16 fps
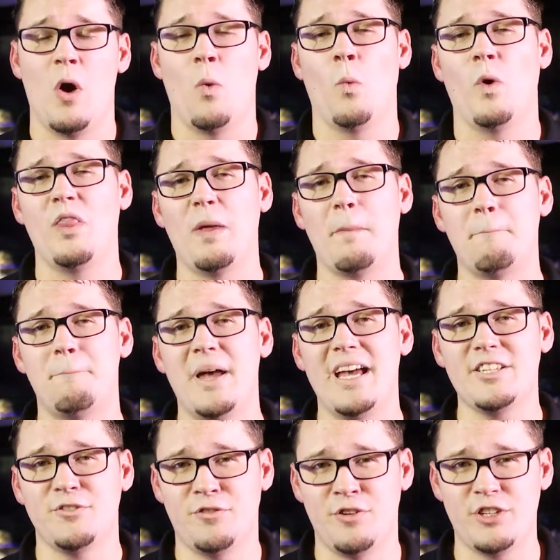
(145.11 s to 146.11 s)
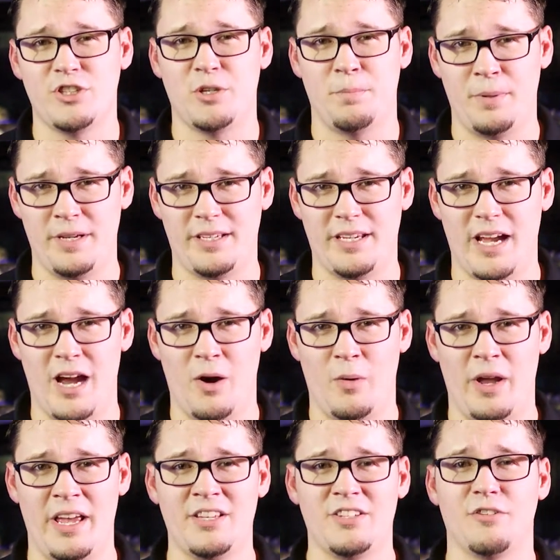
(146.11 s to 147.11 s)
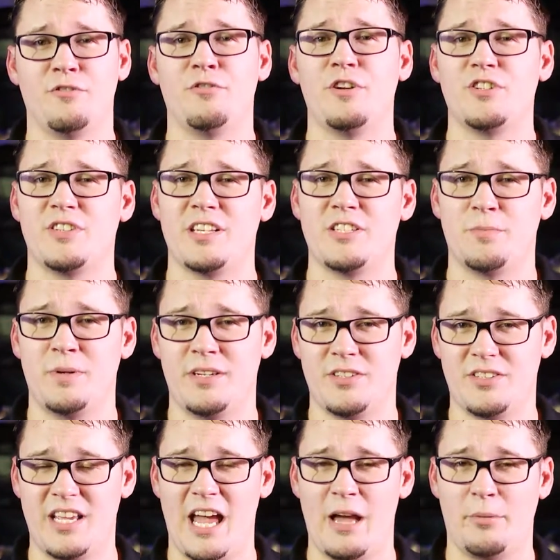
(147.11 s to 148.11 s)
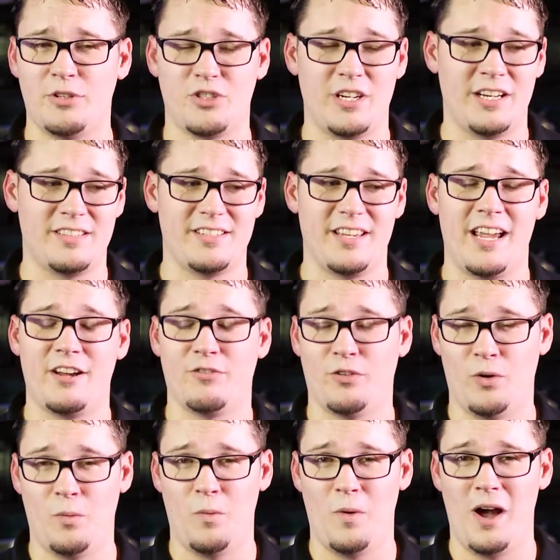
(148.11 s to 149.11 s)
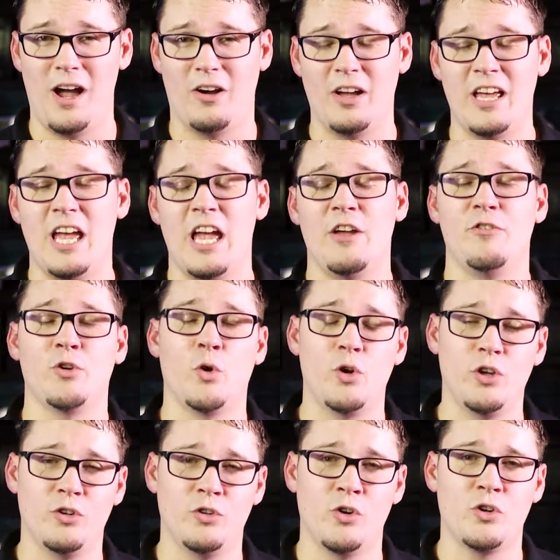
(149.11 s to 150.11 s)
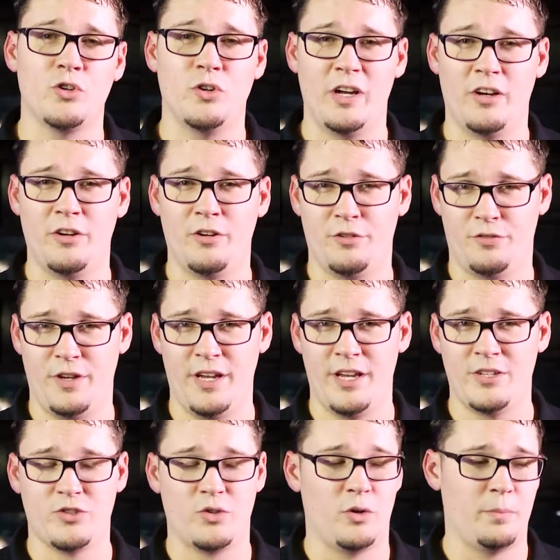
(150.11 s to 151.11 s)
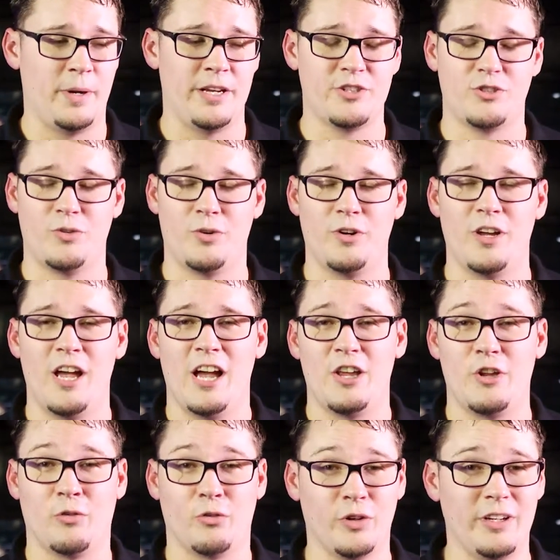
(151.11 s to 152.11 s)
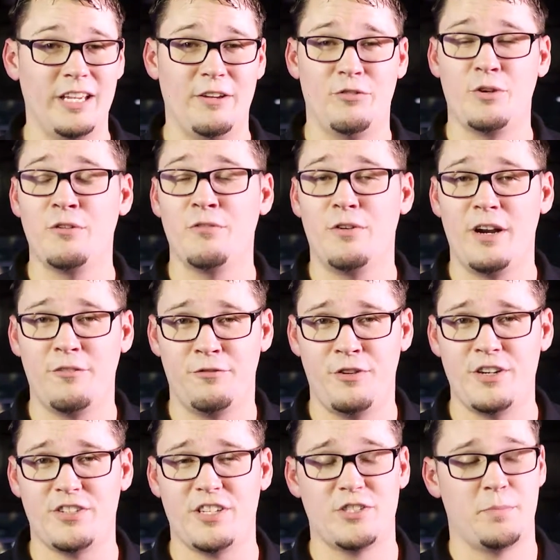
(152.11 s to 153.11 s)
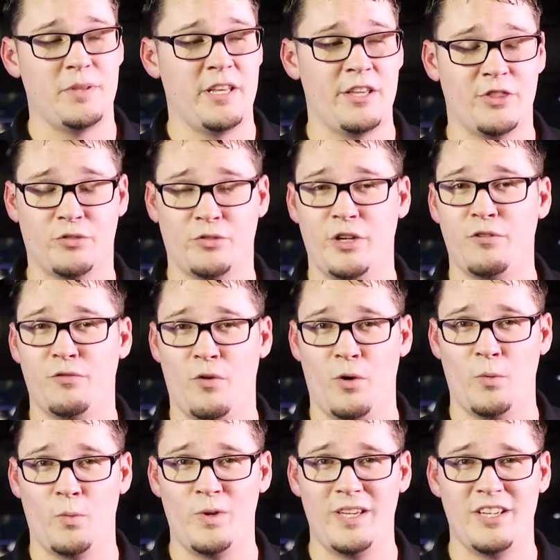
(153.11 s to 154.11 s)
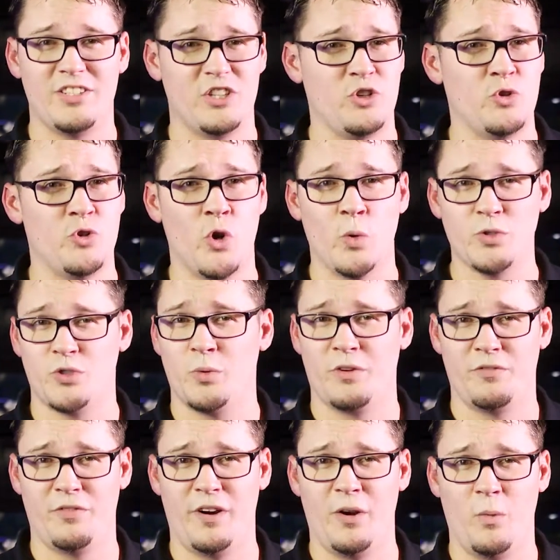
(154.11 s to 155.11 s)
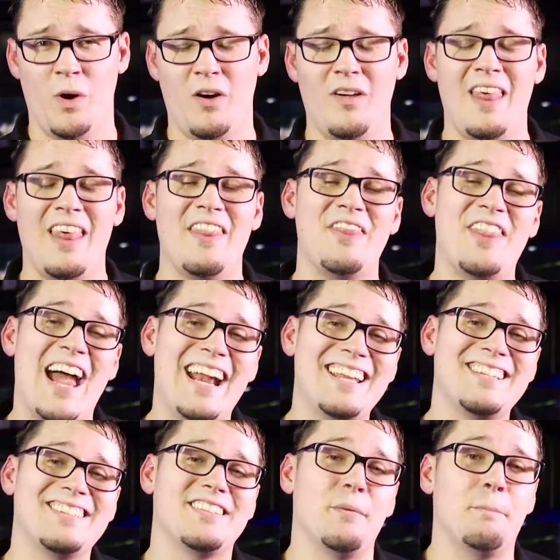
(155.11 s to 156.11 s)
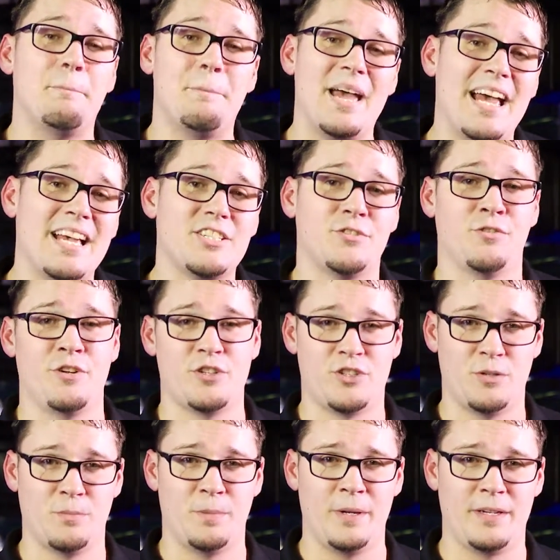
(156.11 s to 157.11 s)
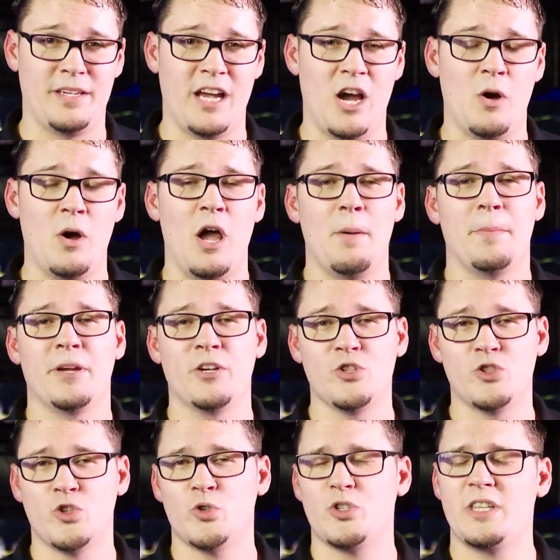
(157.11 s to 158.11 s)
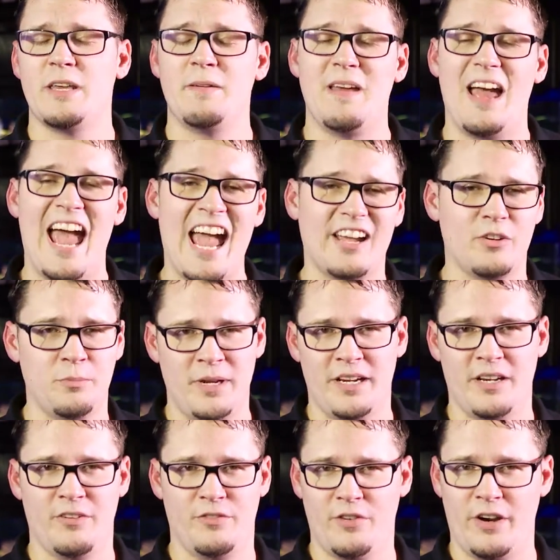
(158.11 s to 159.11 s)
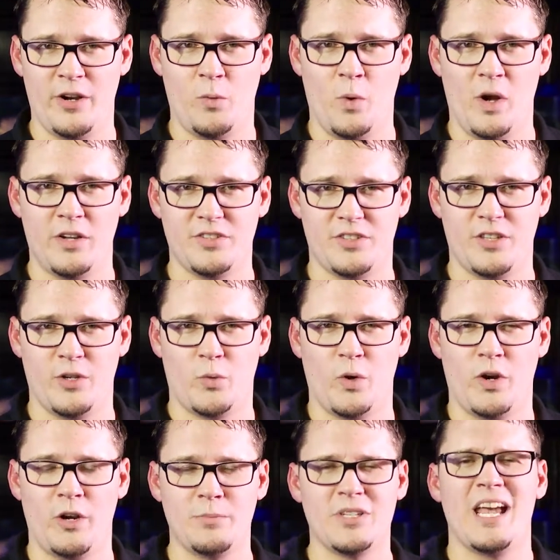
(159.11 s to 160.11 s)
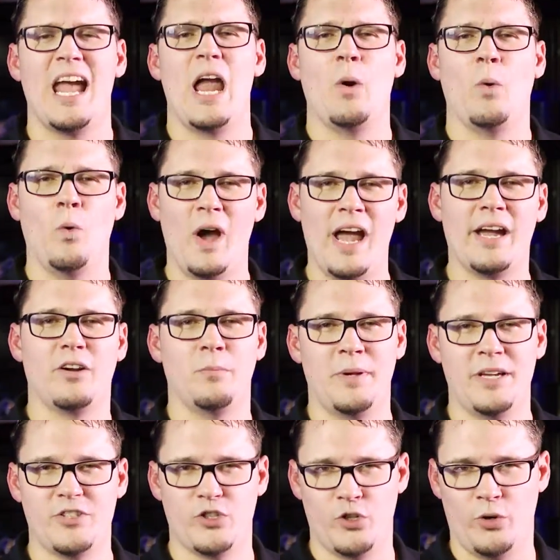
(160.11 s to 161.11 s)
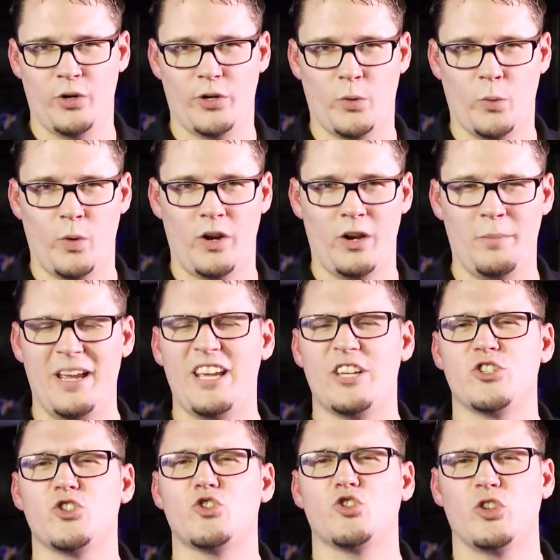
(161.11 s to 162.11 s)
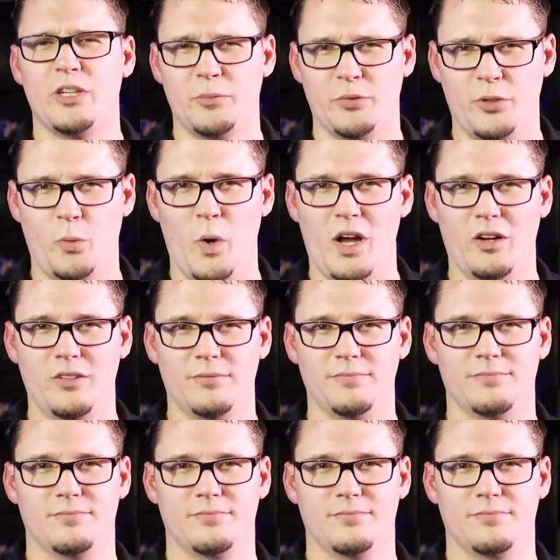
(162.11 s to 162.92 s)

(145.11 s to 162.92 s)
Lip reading: One of the best fish to pick out is a fish that's been established in a tank for a while. If you go to your local LFS or a pet store, if you can find a fish that's been there 3 to 4 weeks and you know is doing very well, that is the best fish to pick out because usually they acclimated very well to the aquariums and will acclimate to your aquarium extremely well.